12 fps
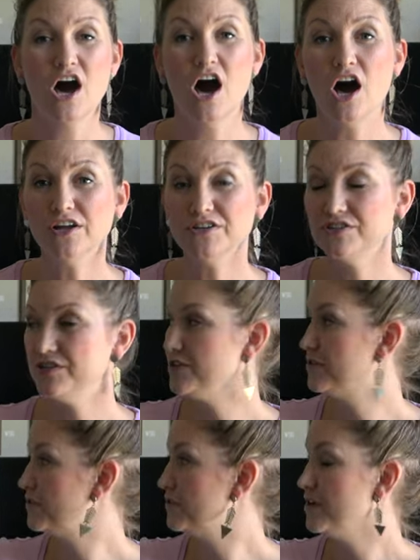
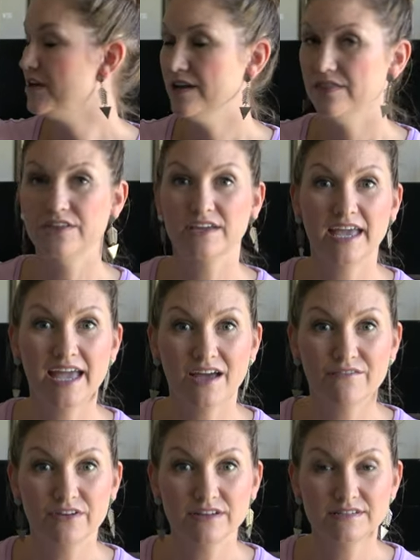onto the
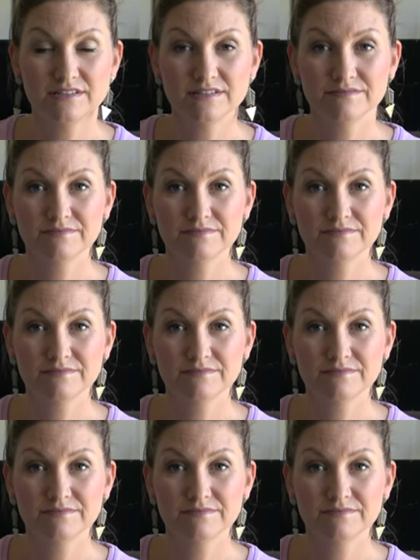canvas.